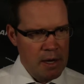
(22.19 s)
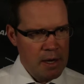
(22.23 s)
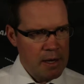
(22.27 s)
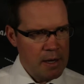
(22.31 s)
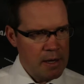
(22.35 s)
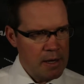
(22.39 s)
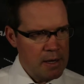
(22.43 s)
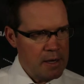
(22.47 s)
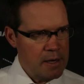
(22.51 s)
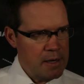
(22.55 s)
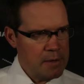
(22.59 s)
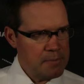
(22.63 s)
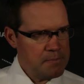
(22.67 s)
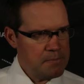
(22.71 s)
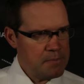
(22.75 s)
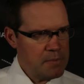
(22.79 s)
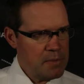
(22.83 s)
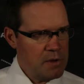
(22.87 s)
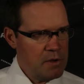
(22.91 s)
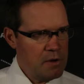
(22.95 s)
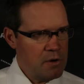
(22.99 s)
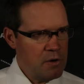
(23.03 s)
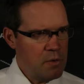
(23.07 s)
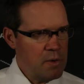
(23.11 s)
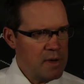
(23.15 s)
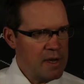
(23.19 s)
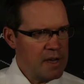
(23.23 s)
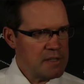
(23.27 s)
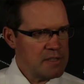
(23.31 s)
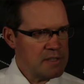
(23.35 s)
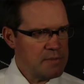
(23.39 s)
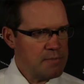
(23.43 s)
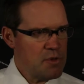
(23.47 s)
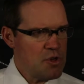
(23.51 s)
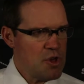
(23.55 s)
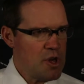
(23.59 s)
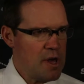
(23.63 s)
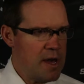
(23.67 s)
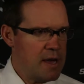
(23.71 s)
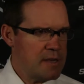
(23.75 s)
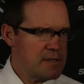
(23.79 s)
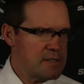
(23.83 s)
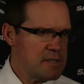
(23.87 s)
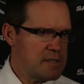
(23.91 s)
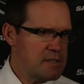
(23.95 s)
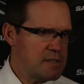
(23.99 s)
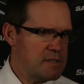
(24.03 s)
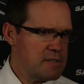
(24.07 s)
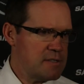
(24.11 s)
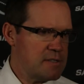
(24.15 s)
um, you know, we had some
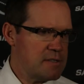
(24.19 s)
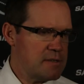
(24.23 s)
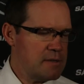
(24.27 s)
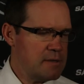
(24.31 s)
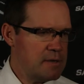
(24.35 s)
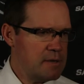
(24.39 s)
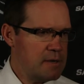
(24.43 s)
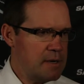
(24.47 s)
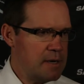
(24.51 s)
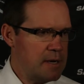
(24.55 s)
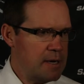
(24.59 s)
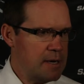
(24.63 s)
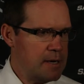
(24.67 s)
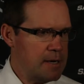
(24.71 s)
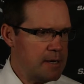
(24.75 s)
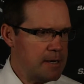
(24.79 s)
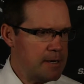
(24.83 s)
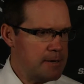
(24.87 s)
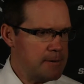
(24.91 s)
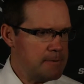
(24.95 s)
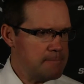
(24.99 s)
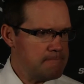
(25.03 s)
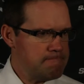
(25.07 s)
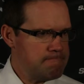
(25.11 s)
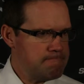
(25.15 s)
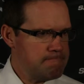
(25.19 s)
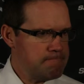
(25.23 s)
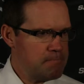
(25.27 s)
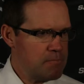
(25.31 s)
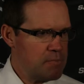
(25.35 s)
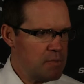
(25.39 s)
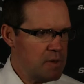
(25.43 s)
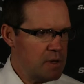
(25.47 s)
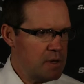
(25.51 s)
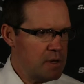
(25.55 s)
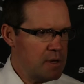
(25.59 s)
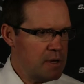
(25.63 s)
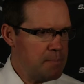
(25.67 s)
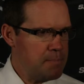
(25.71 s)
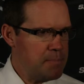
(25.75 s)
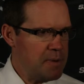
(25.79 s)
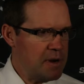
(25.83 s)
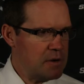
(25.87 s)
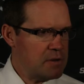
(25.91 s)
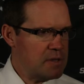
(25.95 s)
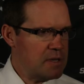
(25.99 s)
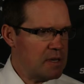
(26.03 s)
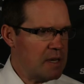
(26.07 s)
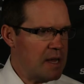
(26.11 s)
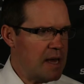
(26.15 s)
chances uh,
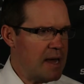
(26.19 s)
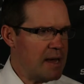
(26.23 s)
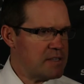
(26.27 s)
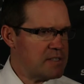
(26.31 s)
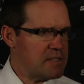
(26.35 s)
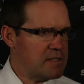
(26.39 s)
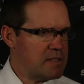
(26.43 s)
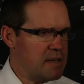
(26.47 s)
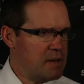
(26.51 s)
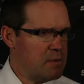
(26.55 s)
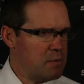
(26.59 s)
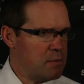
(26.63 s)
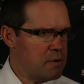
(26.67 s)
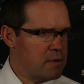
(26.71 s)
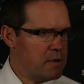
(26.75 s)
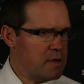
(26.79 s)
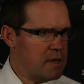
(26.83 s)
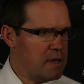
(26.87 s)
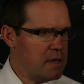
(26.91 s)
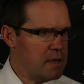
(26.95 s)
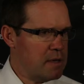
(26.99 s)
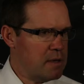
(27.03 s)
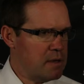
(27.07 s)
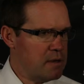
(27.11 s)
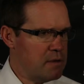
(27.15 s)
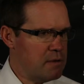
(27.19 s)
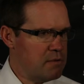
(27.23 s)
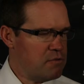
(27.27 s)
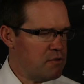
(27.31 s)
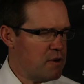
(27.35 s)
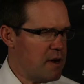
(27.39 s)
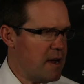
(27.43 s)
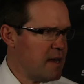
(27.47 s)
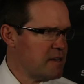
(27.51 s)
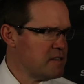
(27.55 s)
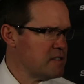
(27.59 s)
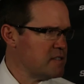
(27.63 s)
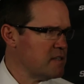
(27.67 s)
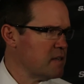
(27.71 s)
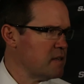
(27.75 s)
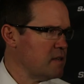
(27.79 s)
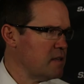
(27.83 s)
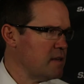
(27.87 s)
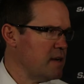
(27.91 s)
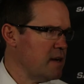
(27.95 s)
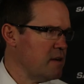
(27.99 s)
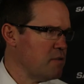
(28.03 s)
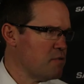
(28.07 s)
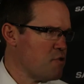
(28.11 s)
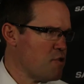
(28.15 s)
compared to last night where they
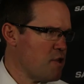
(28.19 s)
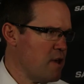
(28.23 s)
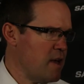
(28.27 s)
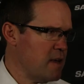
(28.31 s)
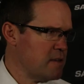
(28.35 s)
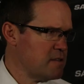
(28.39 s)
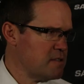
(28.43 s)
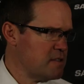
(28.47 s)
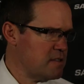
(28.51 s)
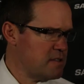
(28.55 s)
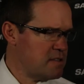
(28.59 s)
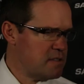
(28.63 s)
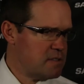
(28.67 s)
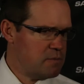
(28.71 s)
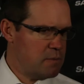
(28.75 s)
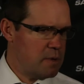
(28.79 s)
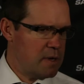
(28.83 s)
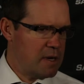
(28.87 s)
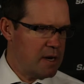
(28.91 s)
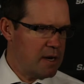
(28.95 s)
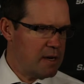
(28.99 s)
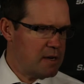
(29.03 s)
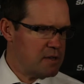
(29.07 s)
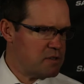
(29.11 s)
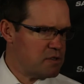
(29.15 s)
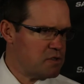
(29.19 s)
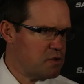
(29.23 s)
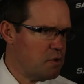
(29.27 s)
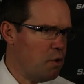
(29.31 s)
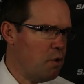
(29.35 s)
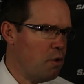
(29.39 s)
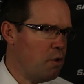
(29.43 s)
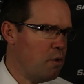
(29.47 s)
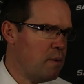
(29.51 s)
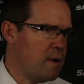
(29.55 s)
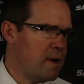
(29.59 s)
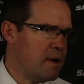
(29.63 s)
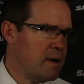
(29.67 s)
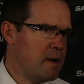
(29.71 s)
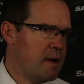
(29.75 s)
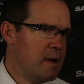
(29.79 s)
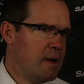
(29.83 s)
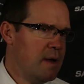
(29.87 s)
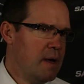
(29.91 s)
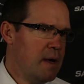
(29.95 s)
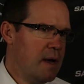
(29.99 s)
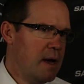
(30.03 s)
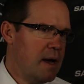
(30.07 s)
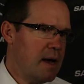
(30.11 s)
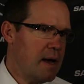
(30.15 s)
drastically outchanced us and we kind of stole one.
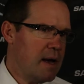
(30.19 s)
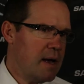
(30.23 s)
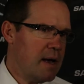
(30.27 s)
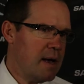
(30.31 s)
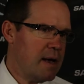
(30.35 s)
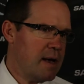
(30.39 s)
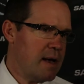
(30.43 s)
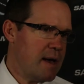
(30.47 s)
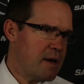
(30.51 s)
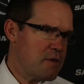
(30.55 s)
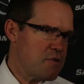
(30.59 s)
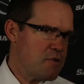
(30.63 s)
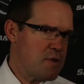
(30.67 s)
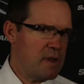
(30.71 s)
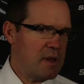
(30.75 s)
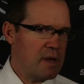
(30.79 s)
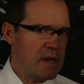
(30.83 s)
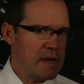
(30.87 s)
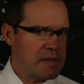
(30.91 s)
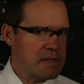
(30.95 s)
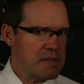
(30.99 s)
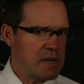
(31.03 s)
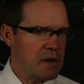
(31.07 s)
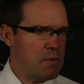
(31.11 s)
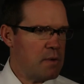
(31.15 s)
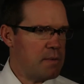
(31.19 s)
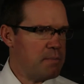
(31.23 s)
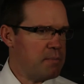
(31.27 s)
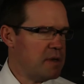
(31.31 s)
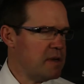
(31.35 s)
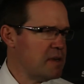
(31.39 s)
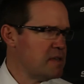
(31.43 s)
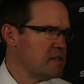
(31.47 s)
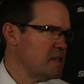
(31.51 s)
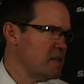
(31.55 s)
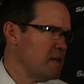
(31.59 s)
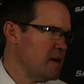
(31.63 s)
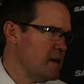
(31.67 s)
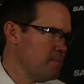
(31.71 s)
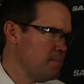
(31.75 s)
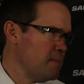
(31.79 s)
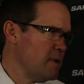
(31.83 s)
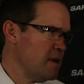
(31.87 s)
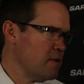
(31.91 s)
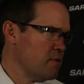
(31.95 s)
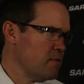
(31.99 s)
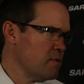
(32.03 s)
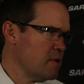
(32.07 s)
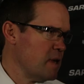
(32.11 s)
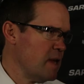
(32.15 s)
I, I actually liked how we played tonight
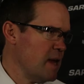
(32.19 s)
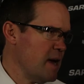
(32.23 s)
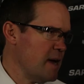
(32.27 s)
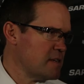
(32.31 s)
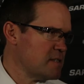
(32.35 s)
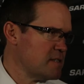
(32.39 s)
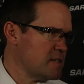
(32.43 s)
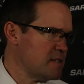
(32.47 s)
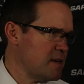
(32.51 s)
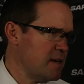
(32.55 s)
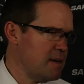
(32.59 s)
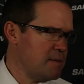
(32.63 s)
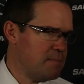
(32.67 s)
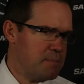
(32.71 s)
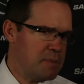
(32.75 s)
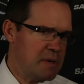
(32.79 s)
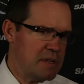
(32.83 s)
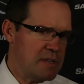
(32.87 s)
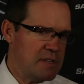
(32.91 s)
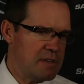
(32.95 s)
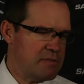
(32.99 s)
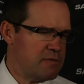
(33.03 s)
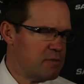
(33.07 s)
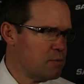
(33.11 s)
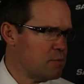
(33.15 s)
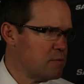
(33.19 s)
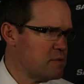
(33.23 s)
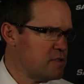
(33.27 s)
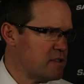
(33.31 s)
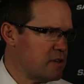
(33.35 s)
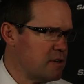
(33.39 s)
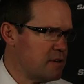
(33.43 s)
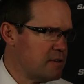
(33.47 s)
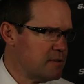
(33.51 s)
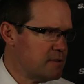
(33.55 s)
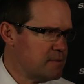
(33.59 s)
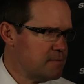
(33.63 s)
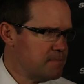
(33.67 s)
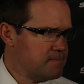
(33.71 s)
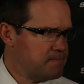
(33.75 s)
better than last night, but different result.